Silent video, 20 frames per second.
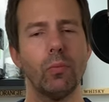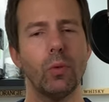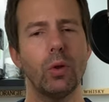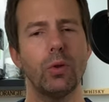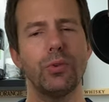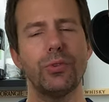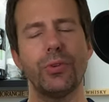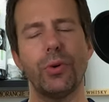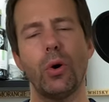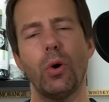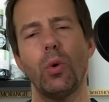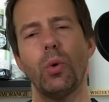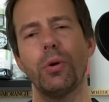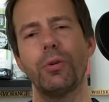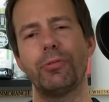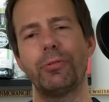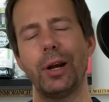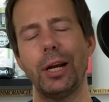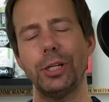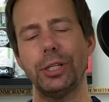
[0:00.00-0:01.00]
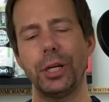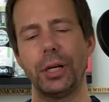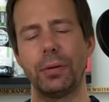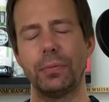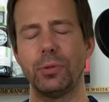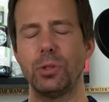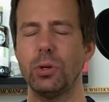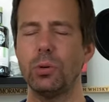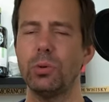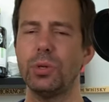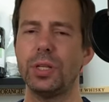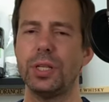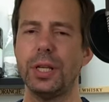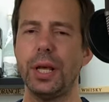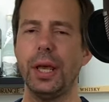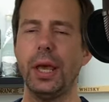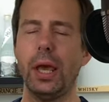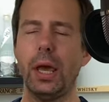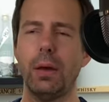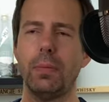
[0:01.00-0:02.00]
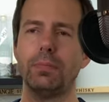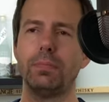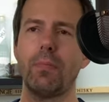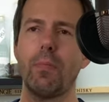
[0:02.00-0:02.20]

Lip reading: So refreshing, so zingy.